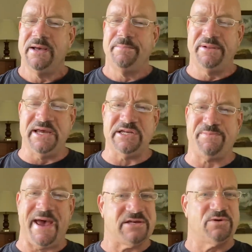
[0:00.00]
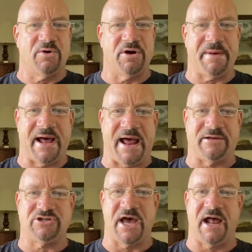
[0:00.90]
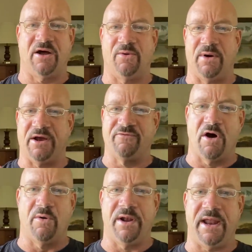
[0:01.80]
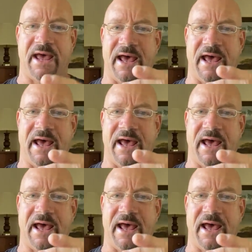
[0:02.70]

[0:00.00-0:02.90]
Please pass the word about our channel. We're growing